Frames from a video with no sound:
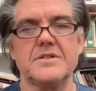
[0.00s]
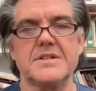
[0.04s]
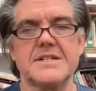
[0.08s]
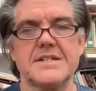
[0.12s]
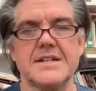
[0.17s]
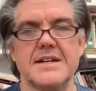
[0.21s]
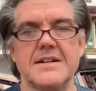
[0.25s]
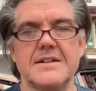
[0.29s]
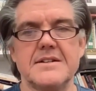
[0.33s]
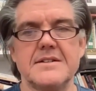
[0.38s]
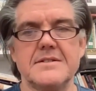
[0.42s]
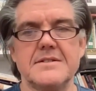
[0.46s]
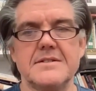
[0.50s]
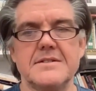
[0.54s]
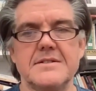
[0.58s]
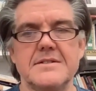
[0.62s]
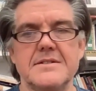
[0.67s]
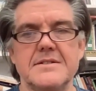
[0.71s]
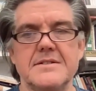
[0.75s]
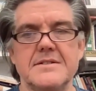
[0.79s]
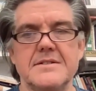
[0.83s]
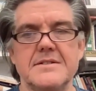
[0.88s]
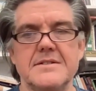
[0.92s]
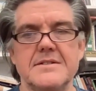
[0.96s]

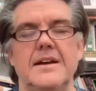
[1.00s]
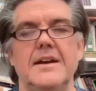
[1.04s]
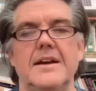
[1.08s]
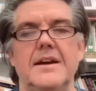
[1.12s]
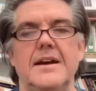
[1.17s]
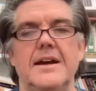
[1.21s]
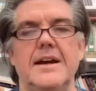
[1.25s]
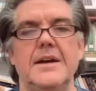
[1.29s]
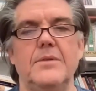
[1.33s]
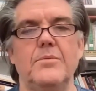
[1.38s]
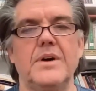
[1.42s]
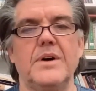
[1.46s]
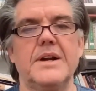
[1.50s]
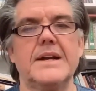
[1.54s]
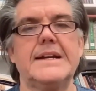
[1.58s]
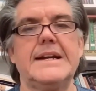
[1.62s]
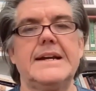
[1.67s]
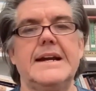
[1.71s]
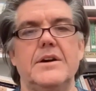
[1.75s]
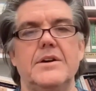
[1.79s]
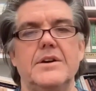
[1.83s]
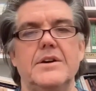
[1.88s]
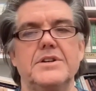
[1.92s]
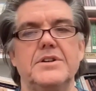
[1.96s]
says and
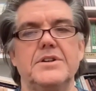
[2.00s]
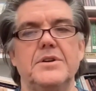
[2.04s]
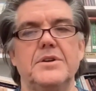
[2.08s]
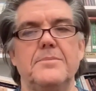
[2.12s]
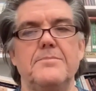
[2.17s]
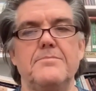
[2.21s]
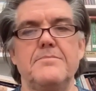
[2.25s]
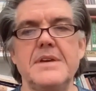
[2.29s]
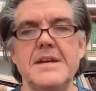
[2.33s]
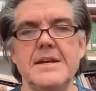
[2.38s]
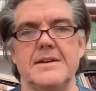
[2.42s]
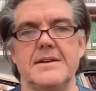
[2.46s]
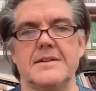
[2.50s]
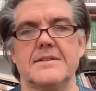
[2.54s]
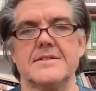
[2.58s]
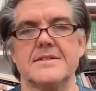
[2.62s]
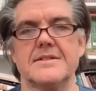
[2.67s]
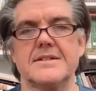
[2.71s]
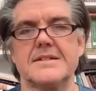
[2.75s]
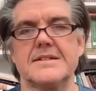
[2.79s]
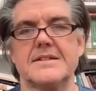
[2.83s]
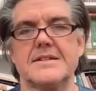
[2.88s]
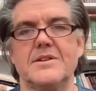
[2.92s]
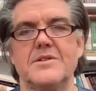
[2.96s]
what a character
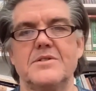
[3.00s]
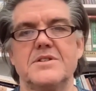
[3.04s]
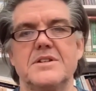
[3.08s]
means.